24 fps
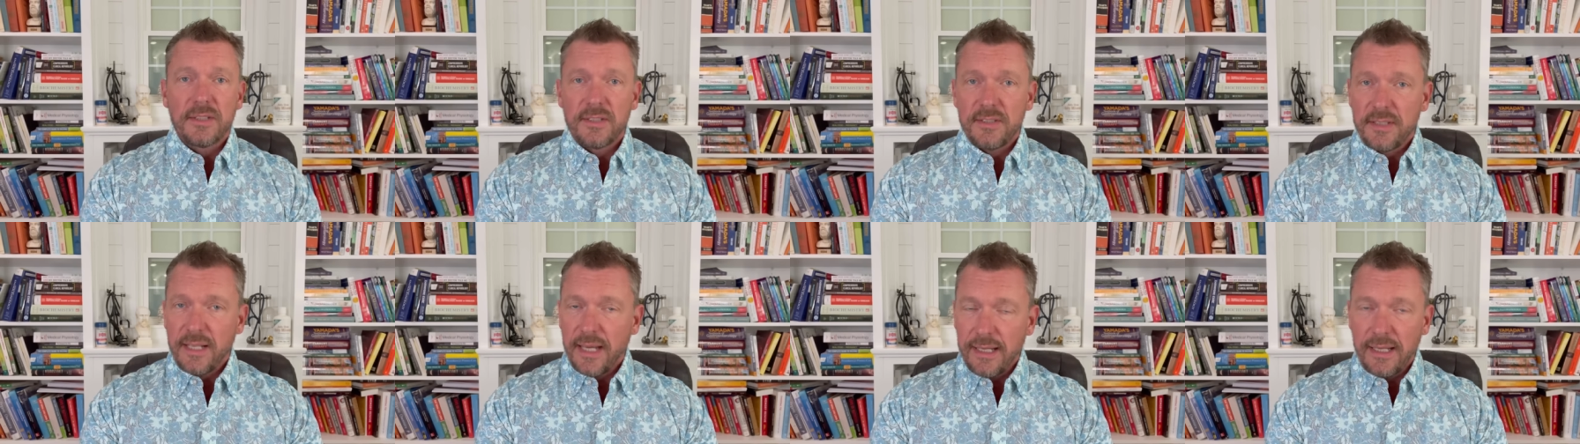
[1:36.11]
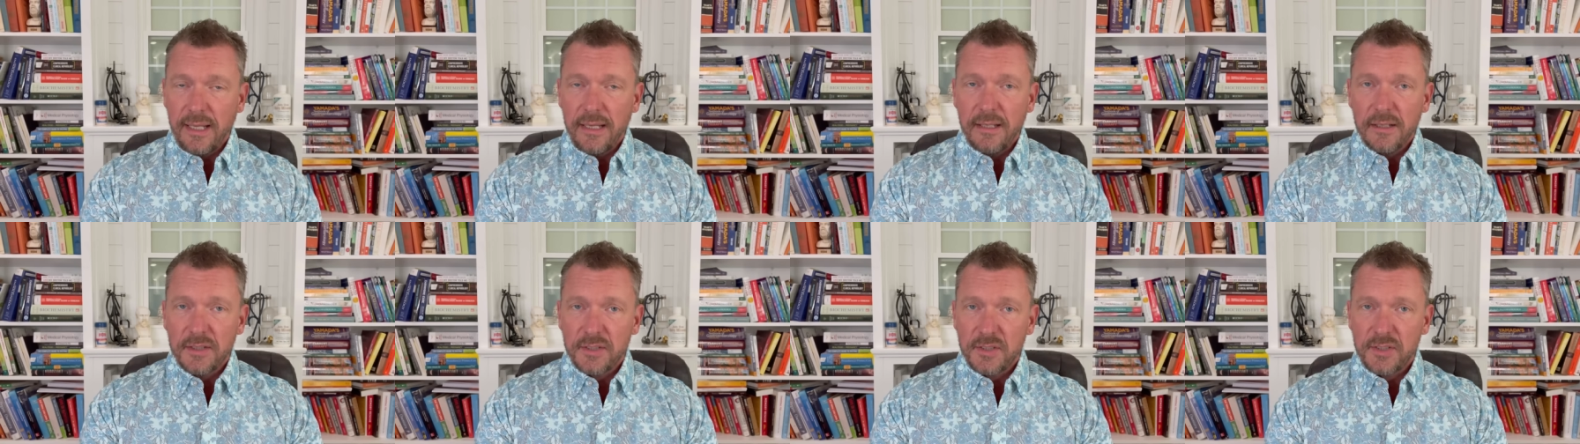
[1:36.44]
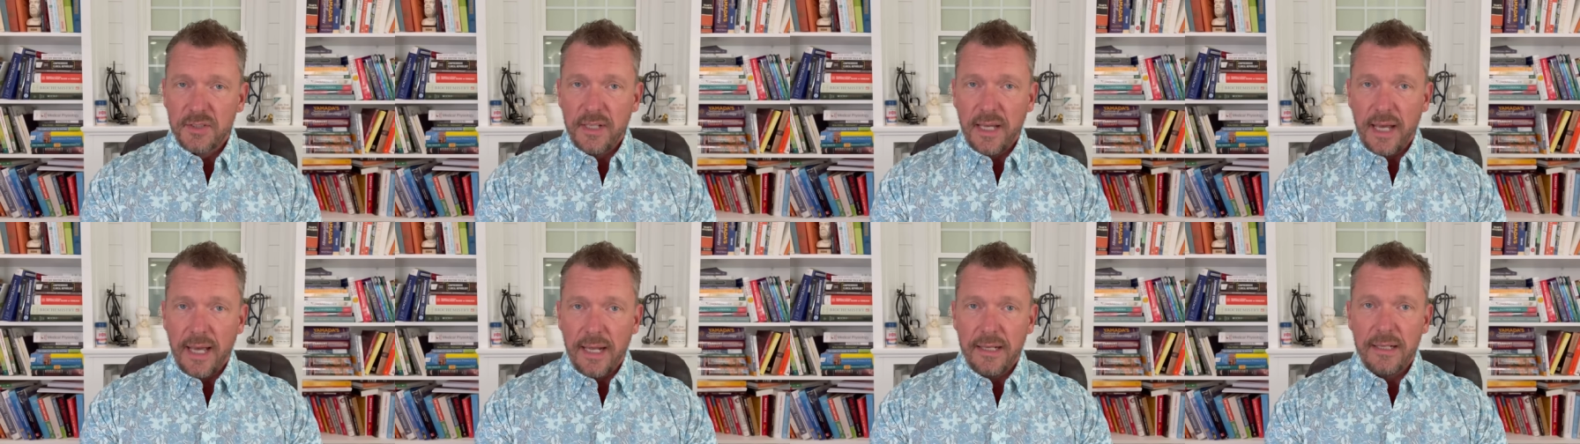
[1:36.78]
taking a
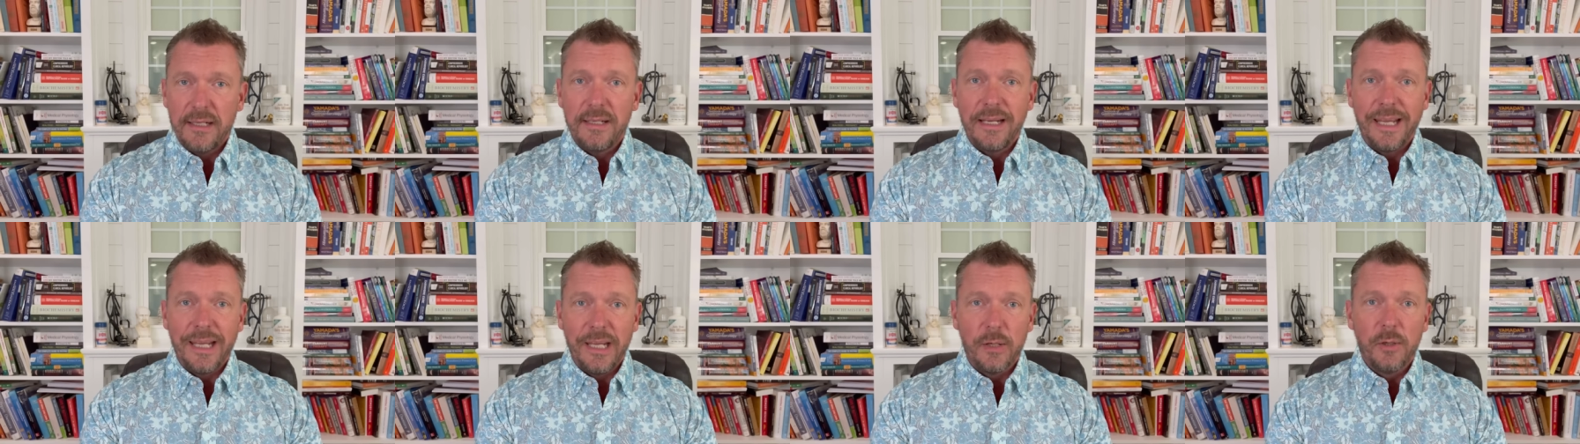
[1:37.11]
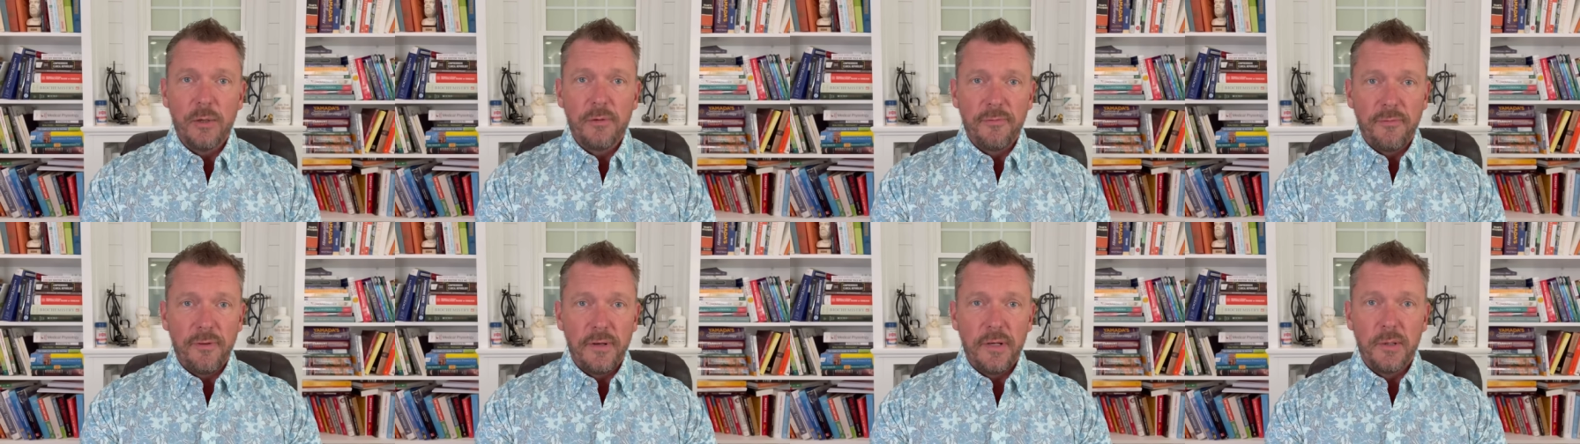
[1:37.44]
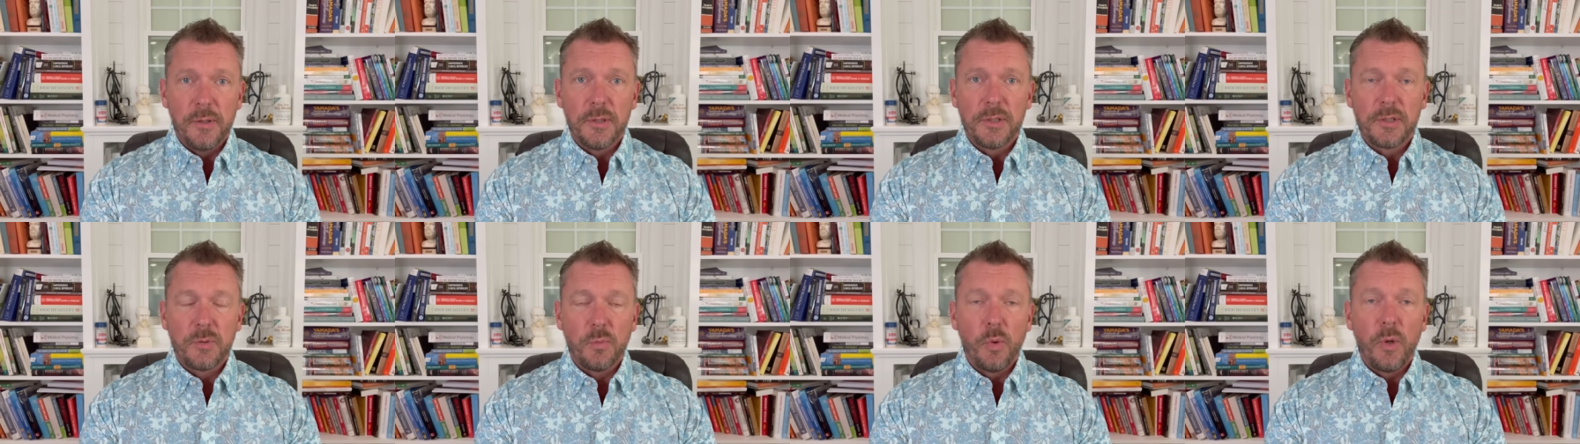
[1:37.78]
statin
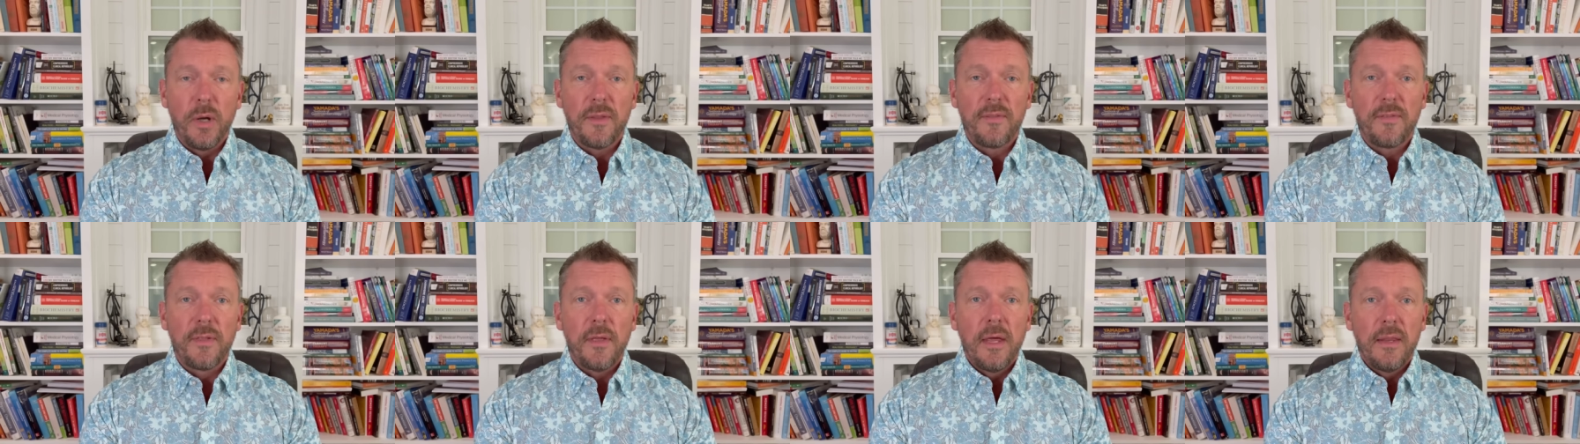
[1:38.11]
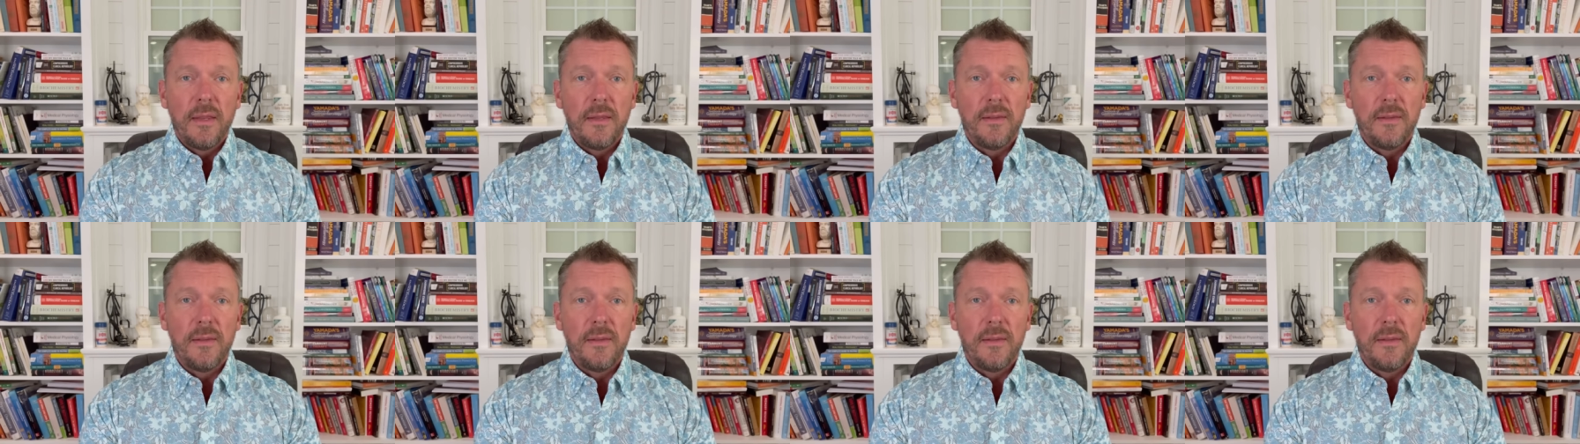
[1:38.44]
interferes with